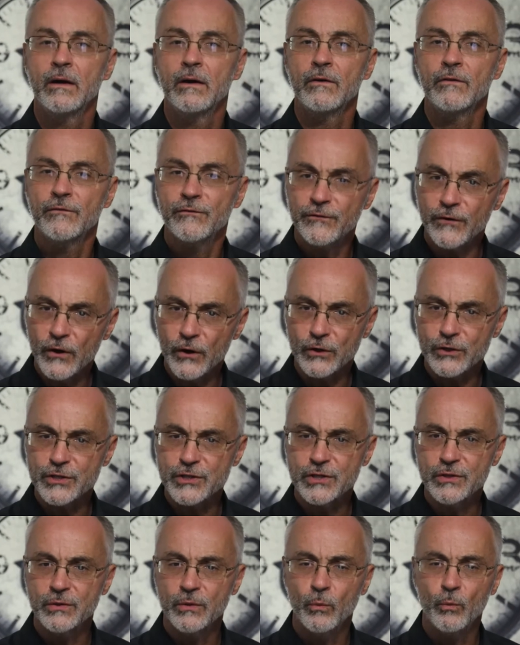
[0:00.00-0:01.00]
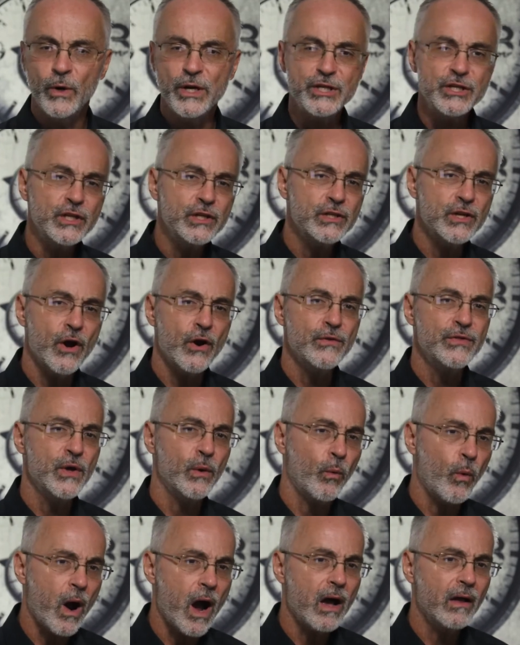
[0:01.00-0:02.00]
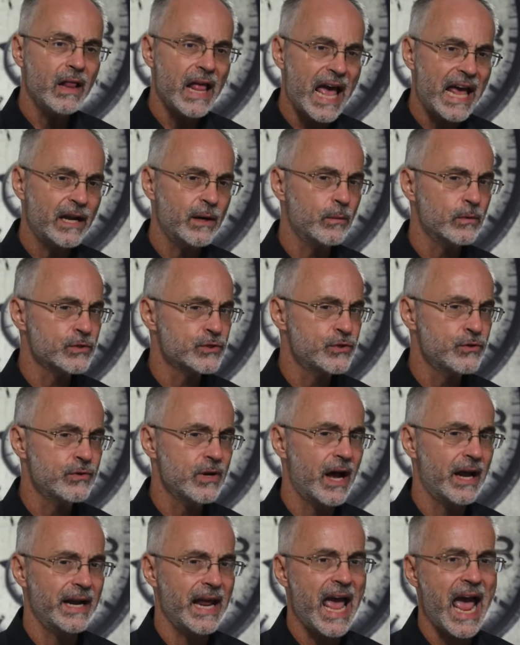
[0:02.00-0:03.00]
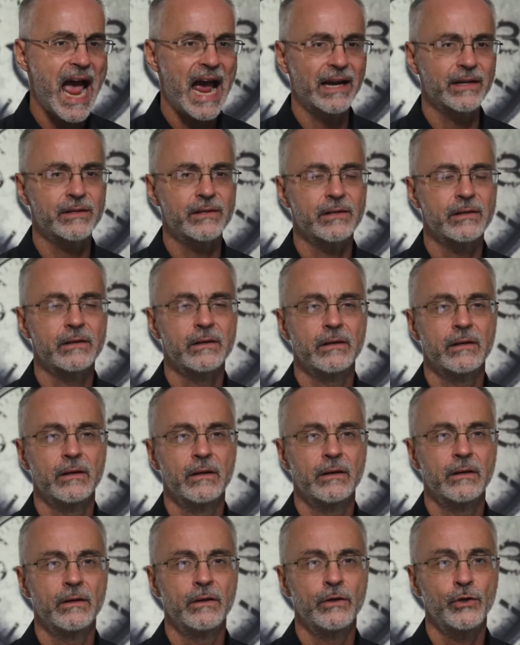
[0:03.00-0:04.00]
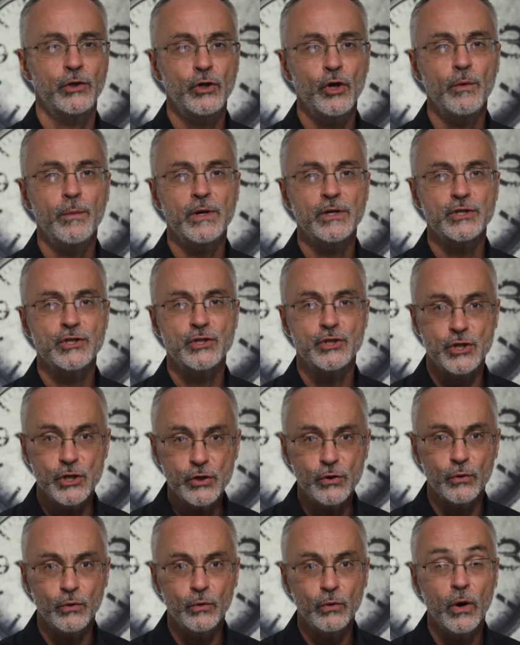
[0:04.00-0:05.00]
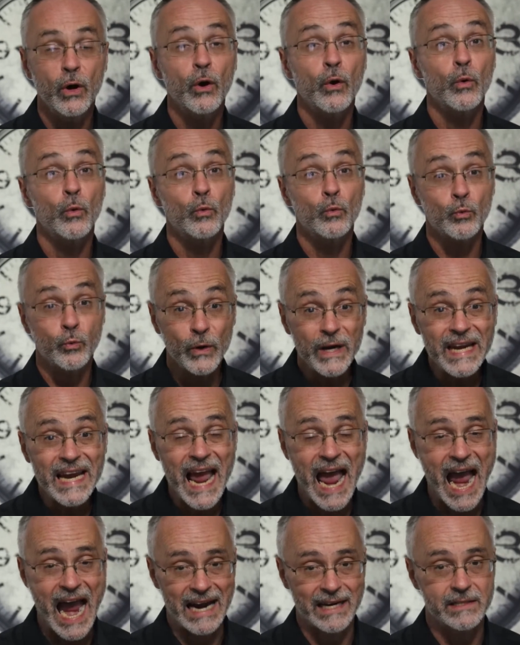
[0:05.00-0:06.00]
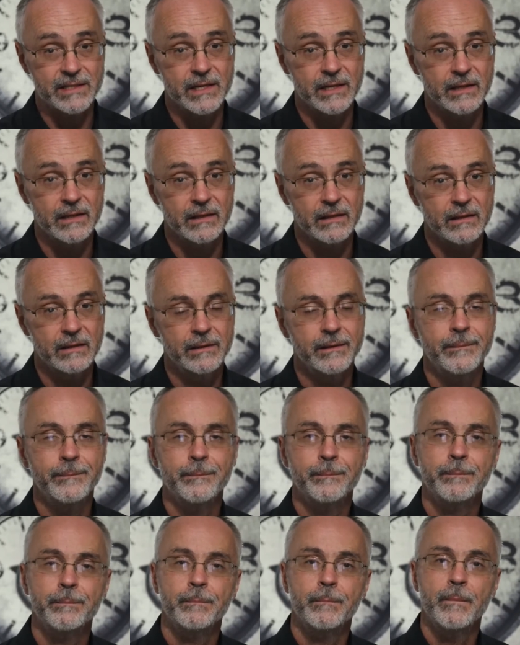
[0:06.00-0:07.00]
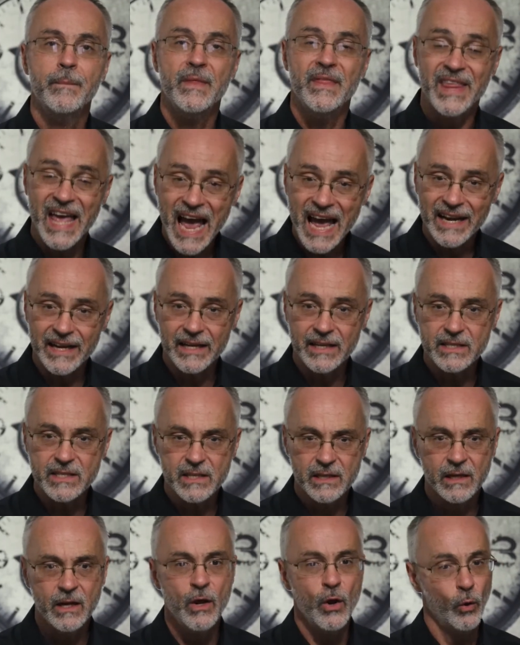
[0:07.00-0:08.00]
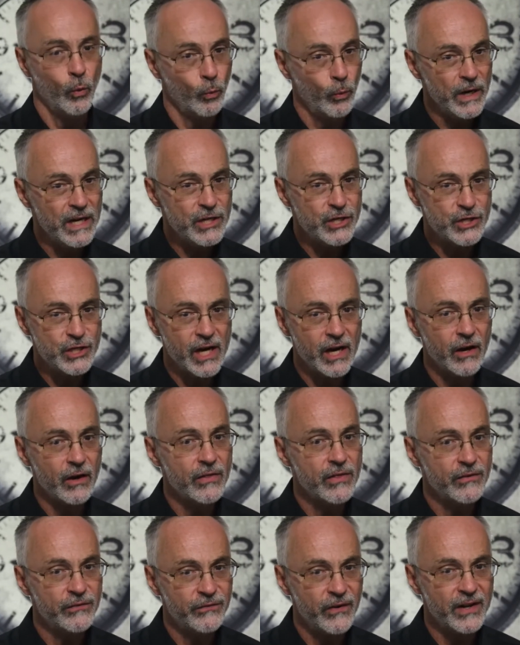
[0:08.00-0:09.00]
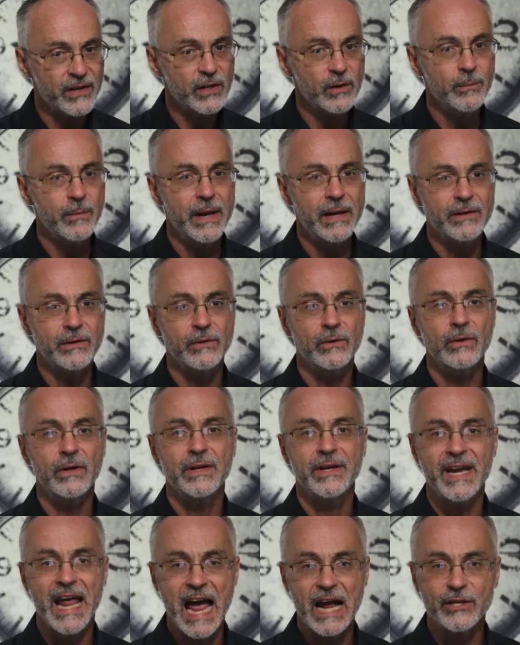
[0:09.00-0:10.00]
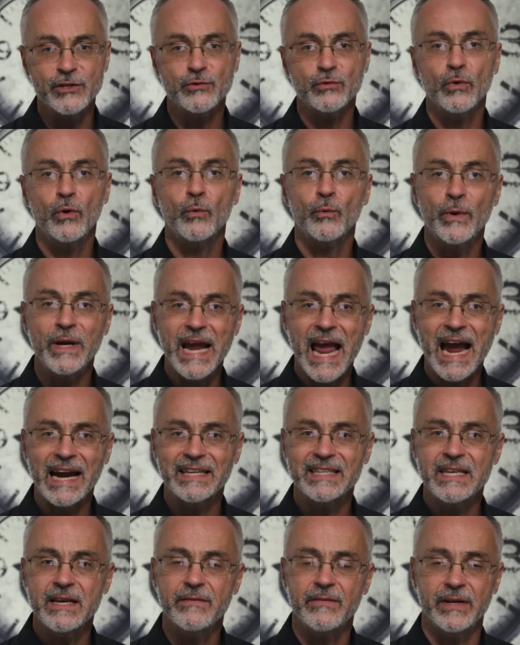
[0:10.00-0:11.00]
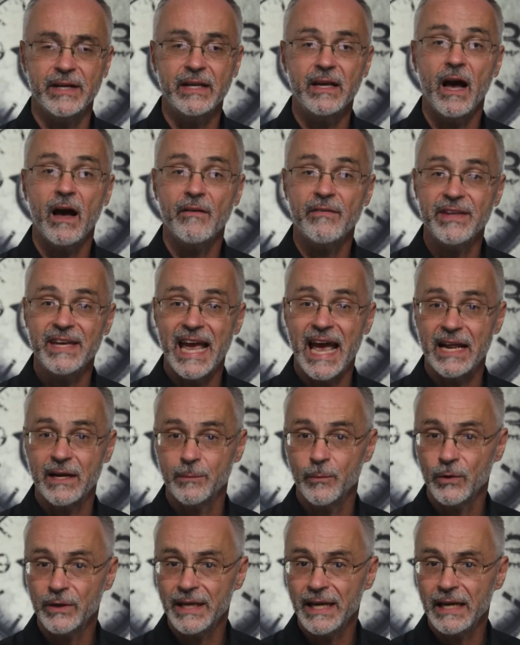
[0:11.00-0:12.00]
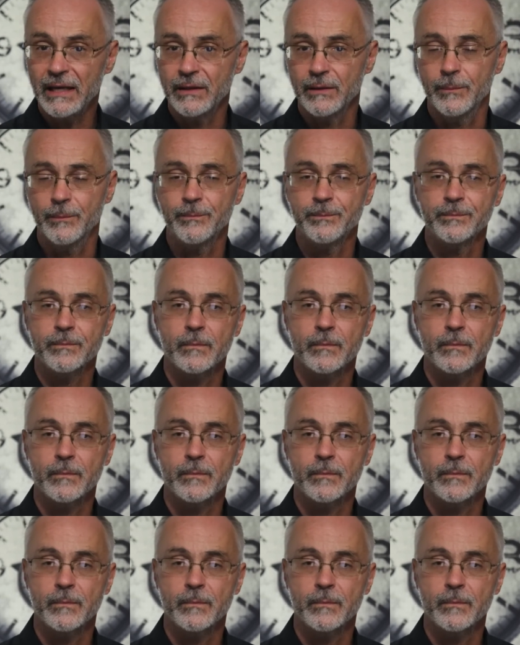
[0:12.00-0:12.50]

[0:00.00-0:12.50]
First, we should note that while animals do not act, humans do react. That is, we share the fundamental natural reactivity of the animal kingdom.